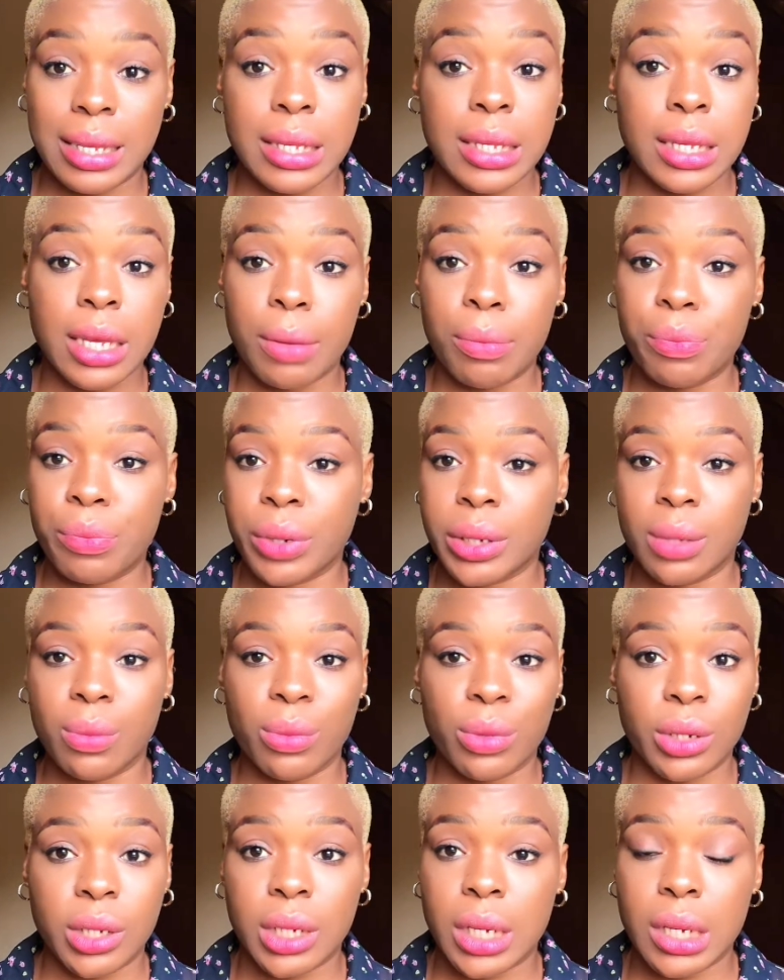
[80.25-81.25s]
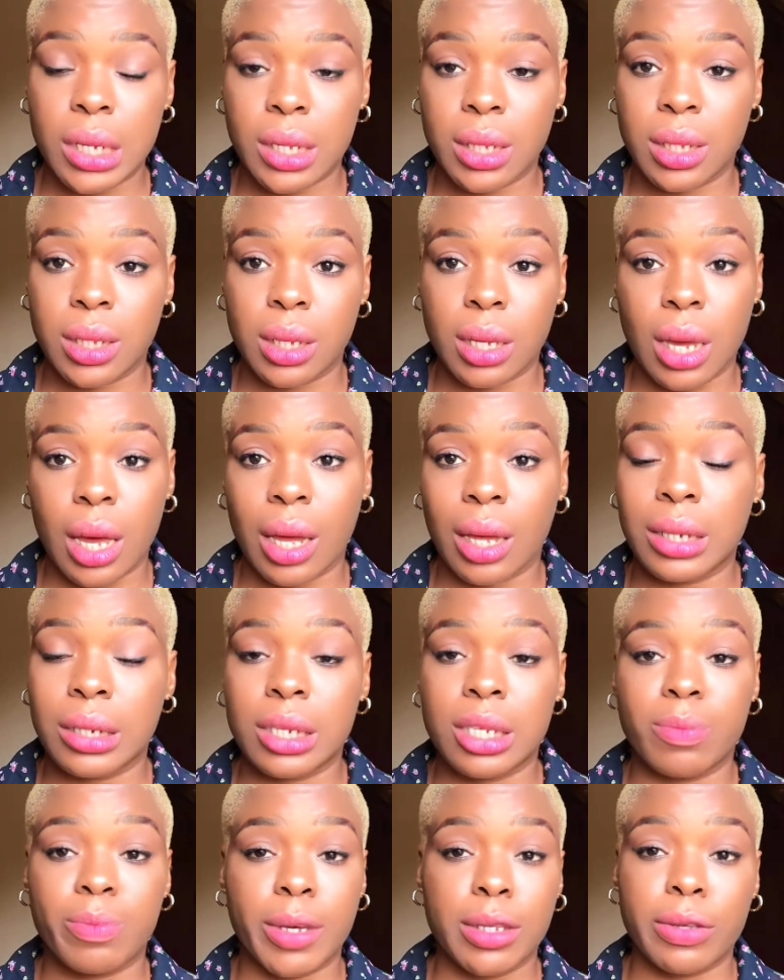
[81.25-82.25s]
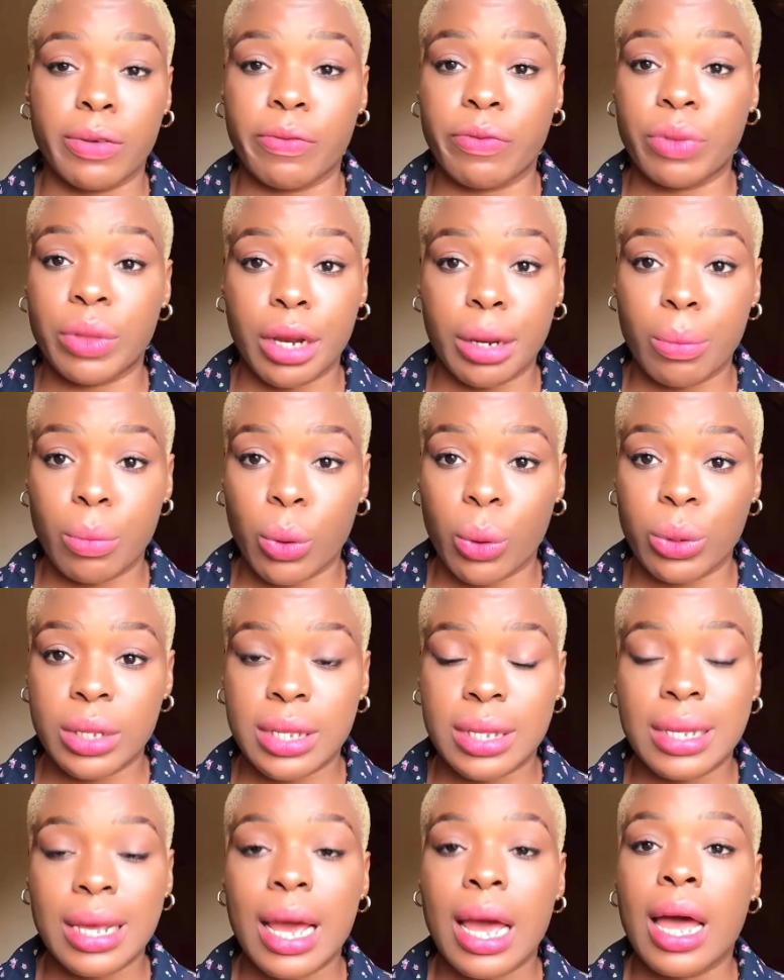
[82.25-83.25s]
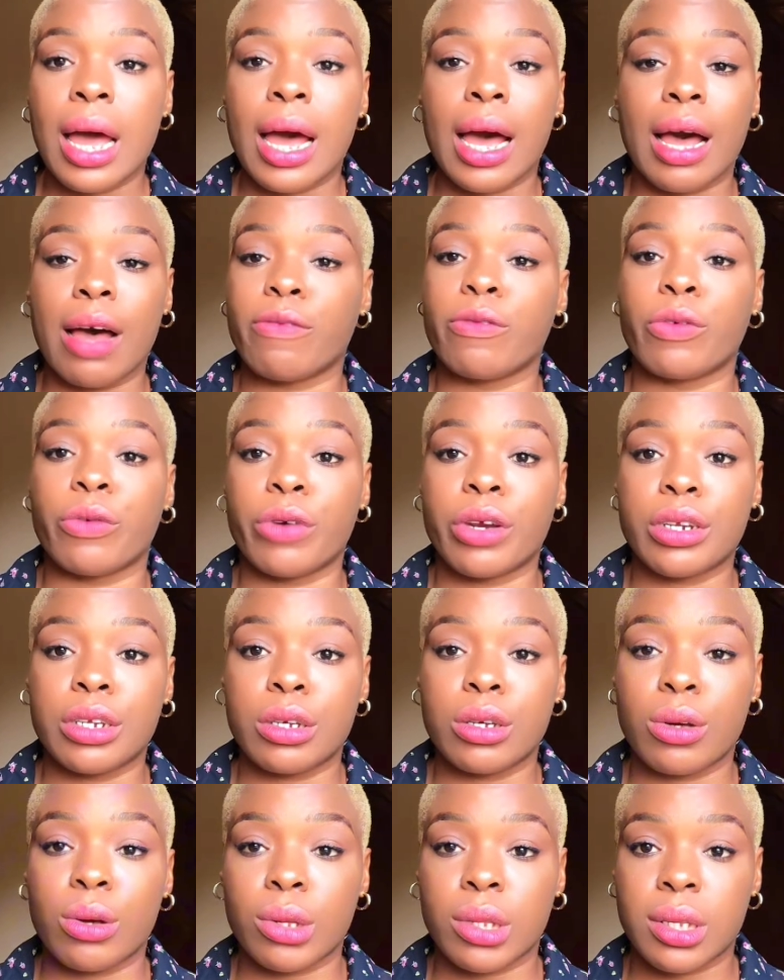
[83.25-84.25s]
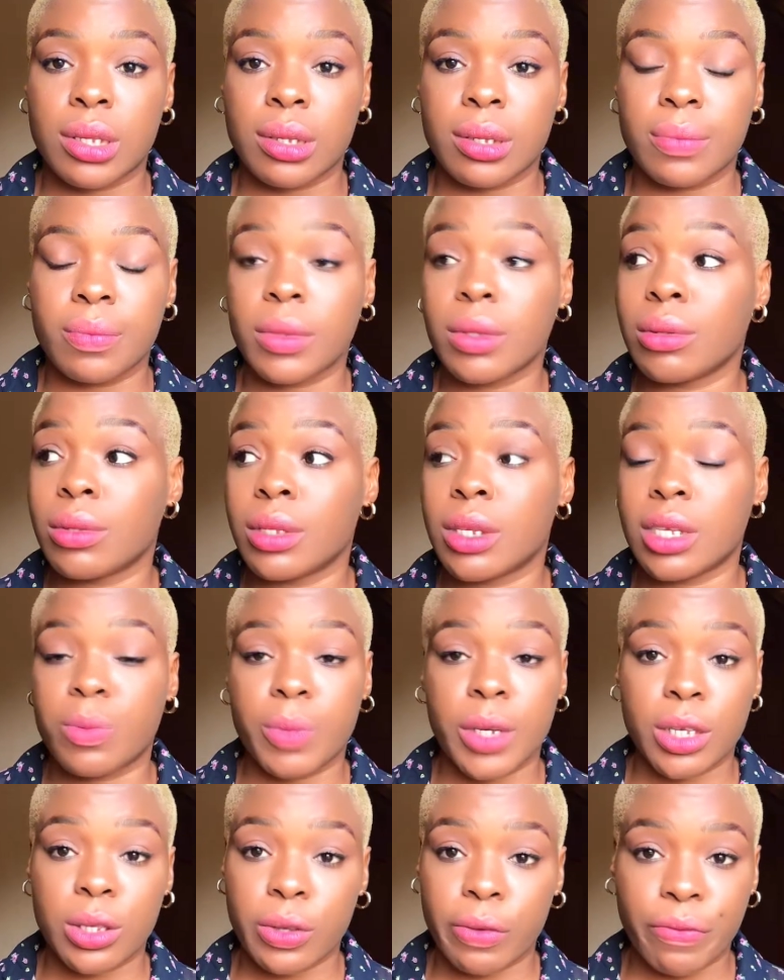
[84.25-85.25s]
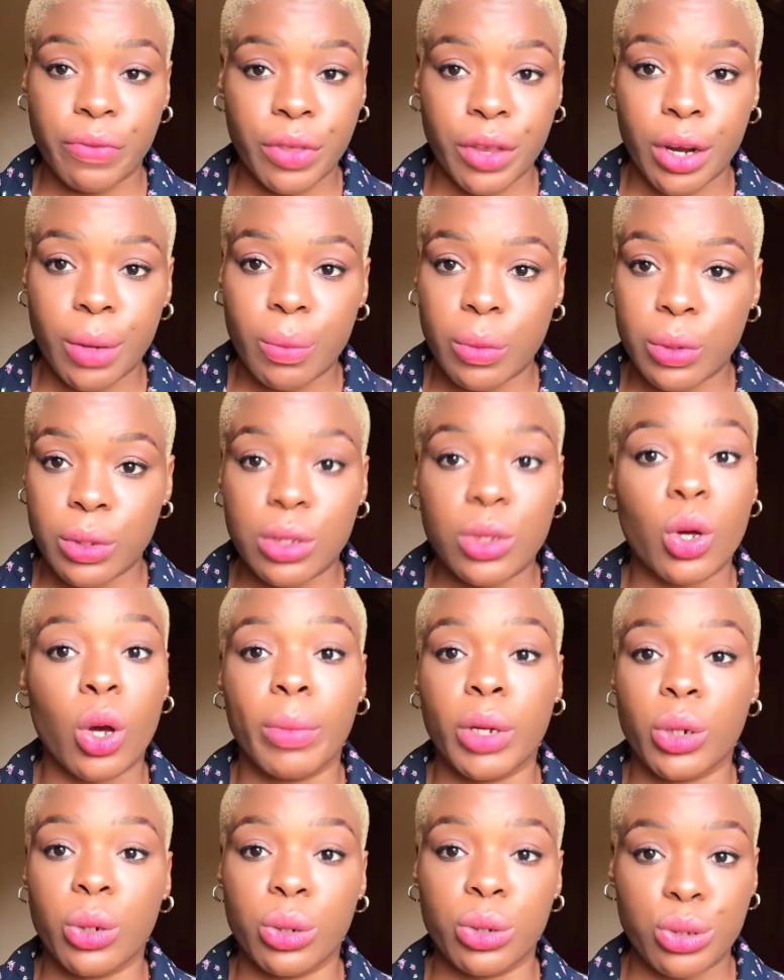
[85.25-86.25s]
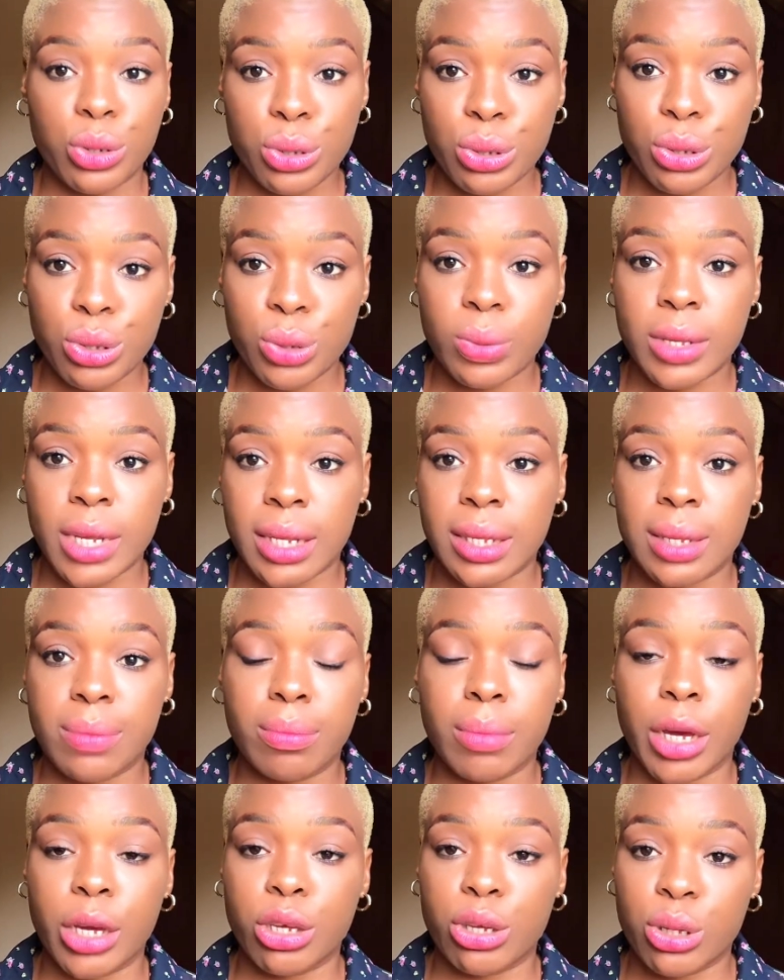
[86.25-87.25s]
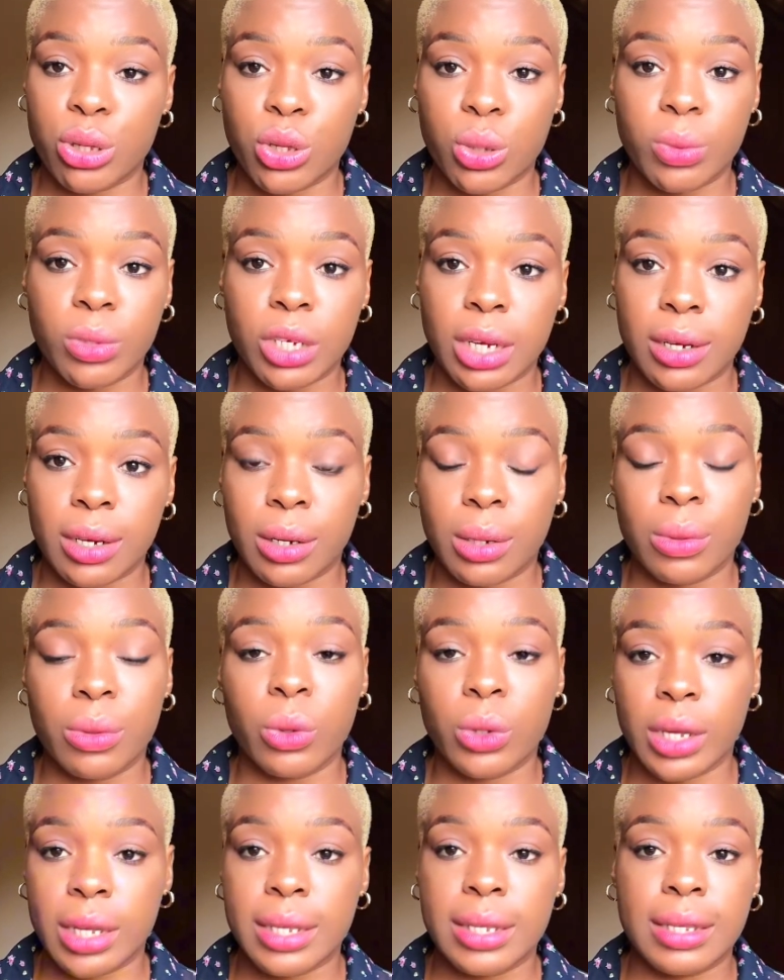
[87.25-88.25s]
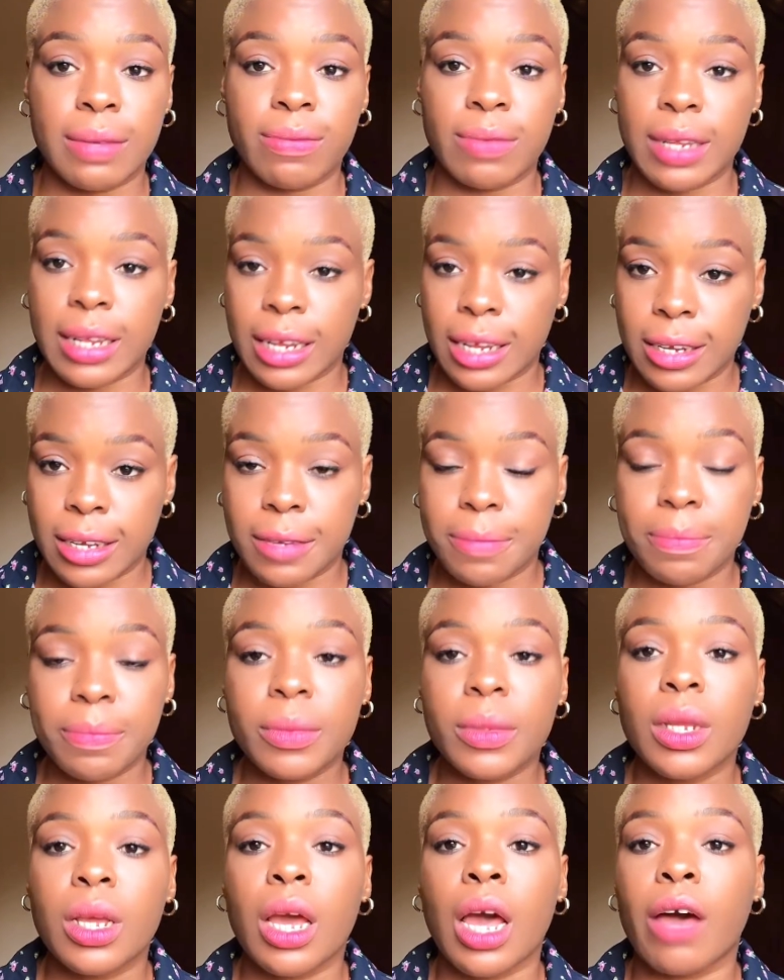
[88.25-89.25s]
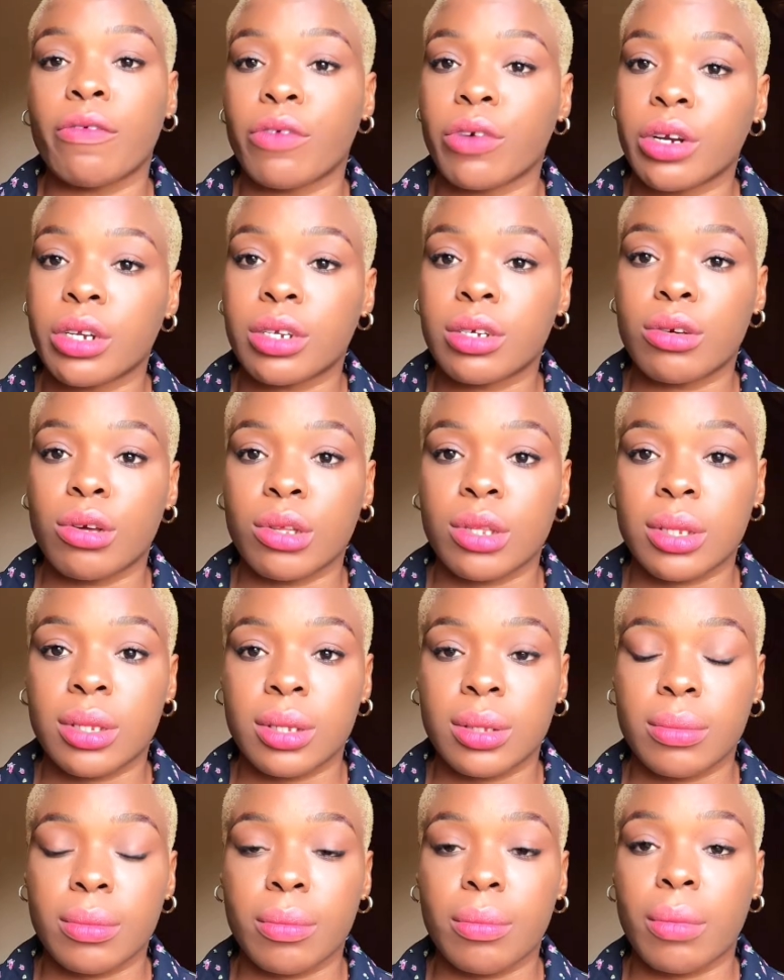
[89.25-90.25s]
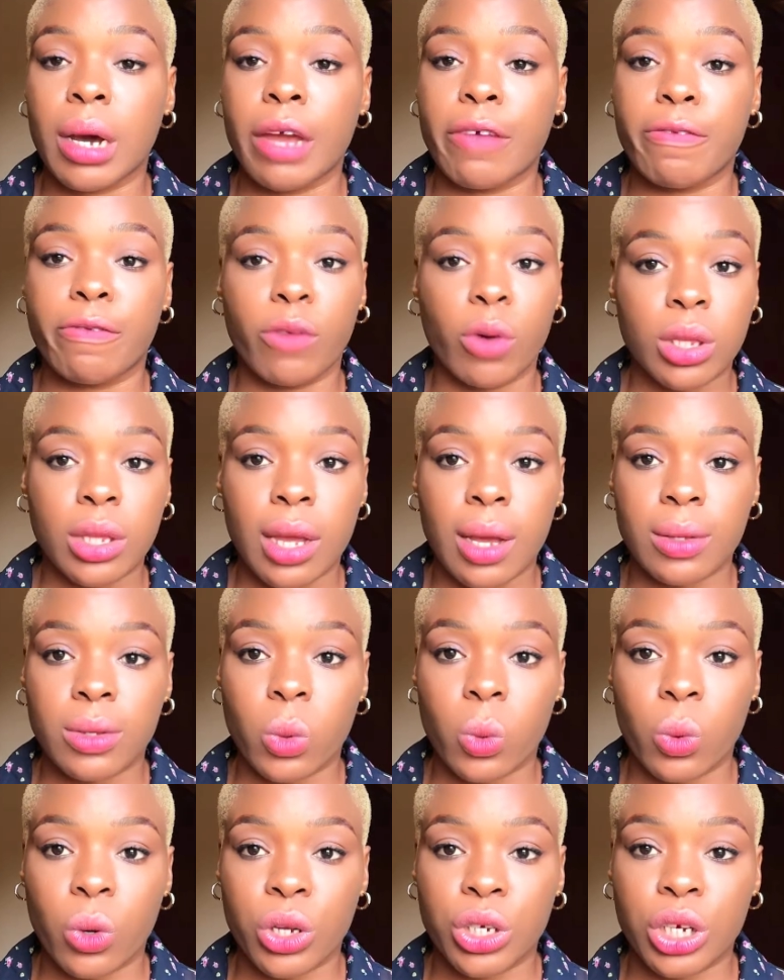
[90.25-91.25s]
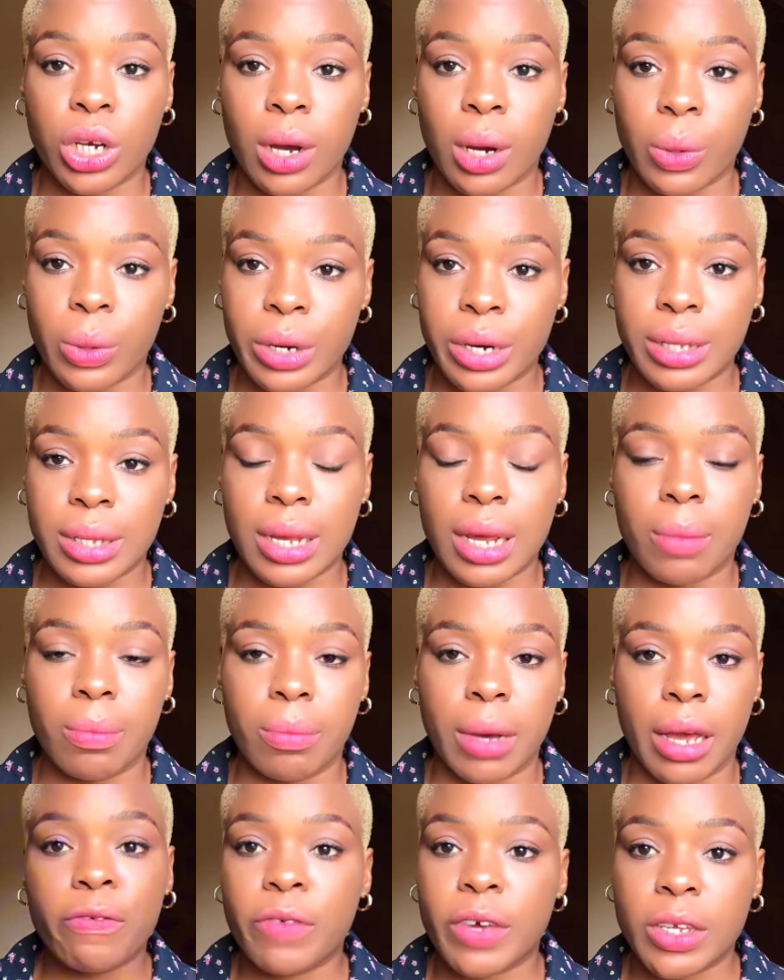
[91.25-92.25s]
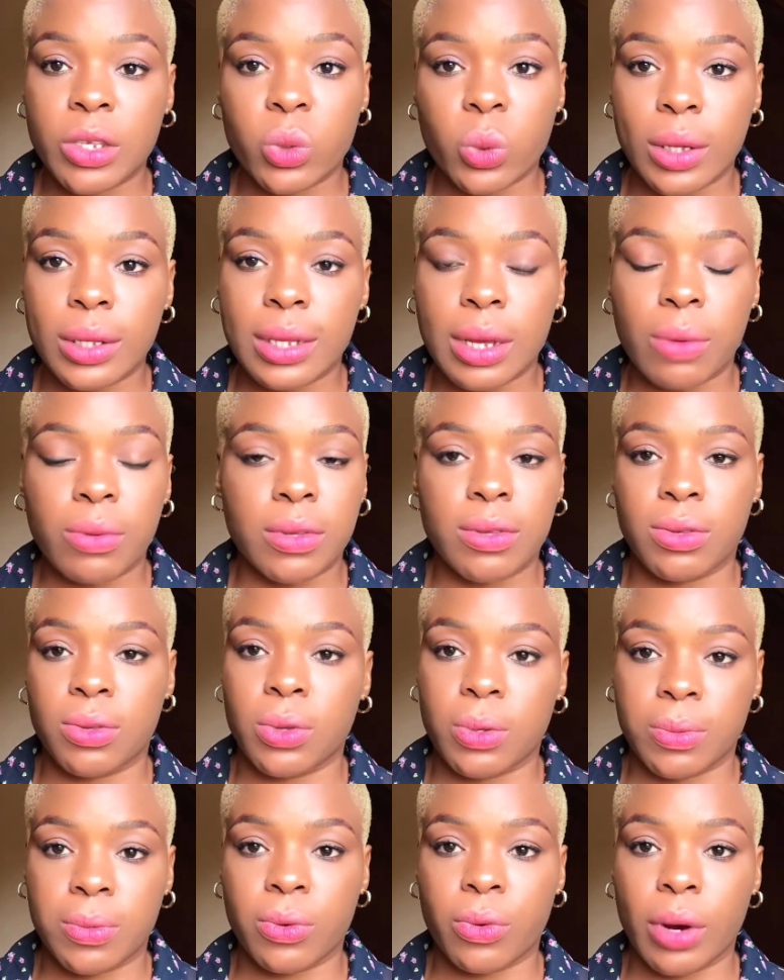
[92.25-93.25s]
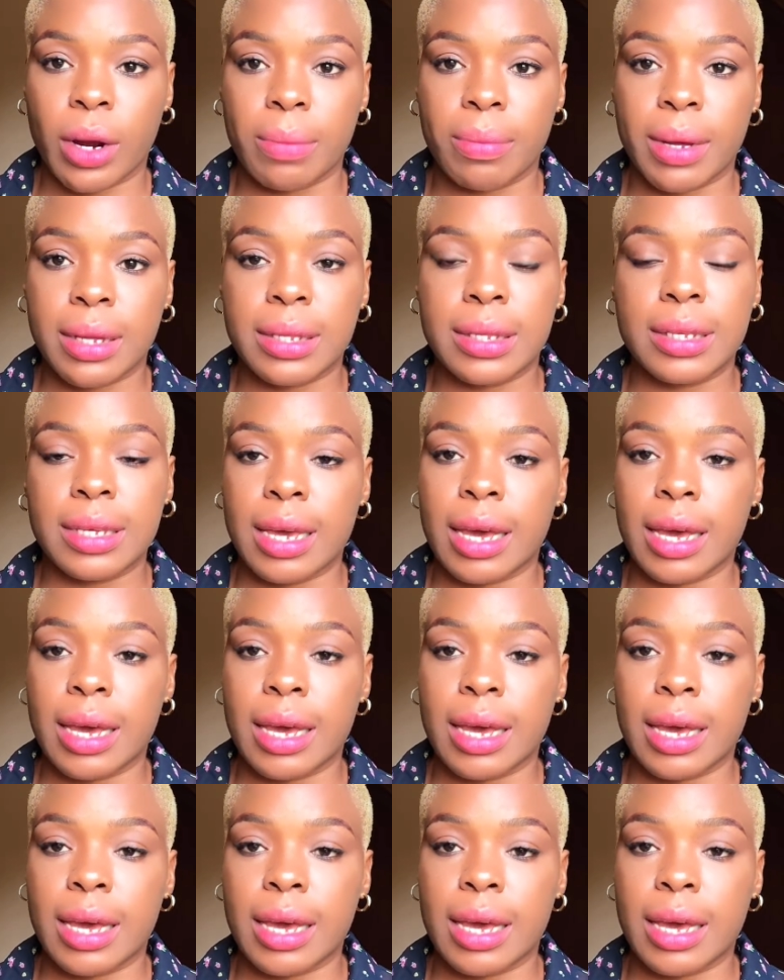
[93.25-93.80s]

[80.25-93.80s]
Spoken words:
It came pretty much easy. In the space of 3 months, I've already gotten, in the space of 3 months coming on YouTube, starting my YouTube channel, August TV Learning, I've already gotten my 4,000 watch hours and my first 1,000 subscribers.